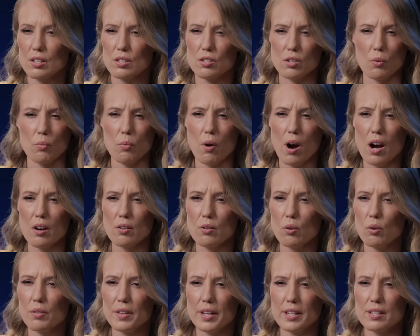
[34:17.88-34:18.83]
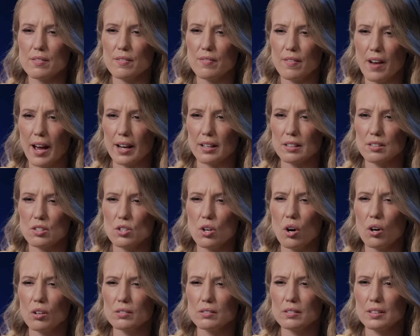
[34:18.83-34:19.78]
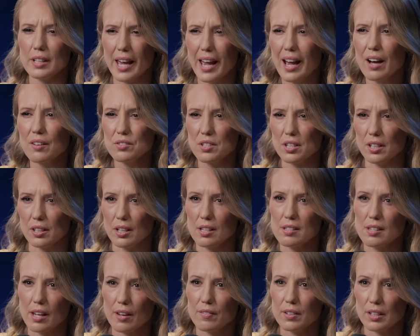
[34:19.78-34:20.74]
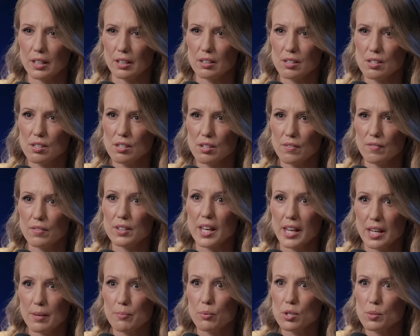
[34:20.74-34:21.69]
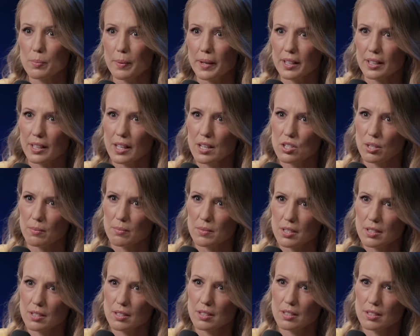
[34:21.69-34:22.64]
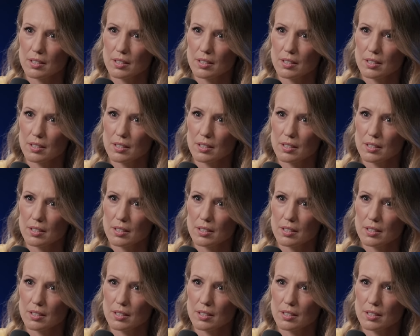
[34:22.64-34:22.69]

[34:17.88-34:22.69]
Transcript: So, why are all these facts not counted as evidence for the Hebrews being in Egypt?